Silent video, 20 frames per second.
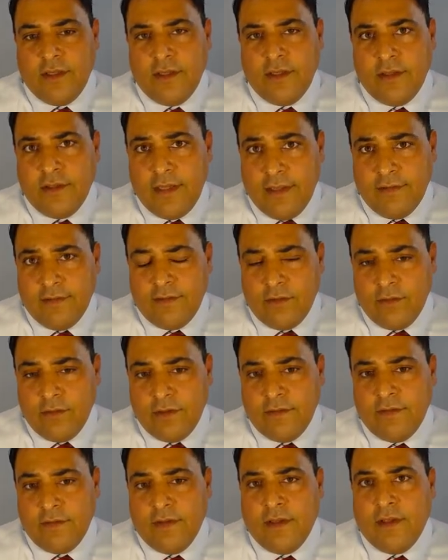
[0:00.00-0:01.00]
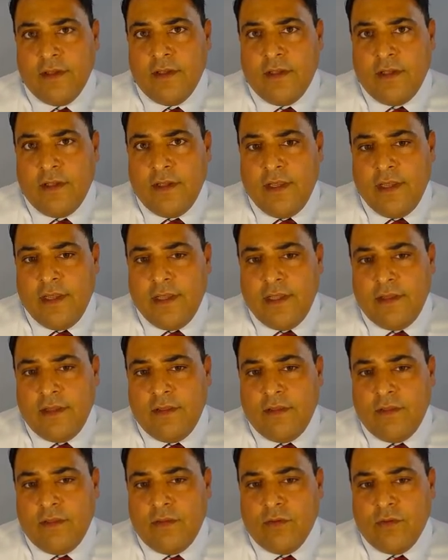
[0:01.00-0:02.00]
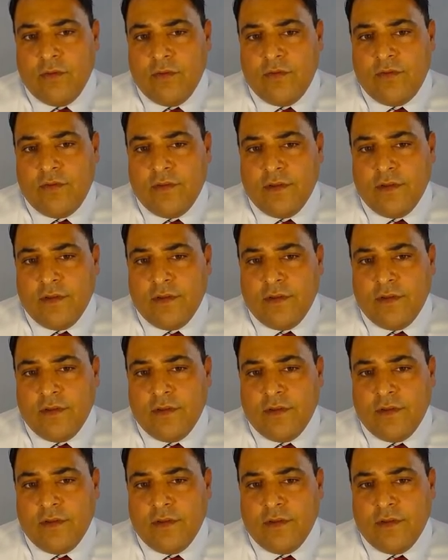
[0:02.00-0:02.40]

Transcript: Yes, there is. And there's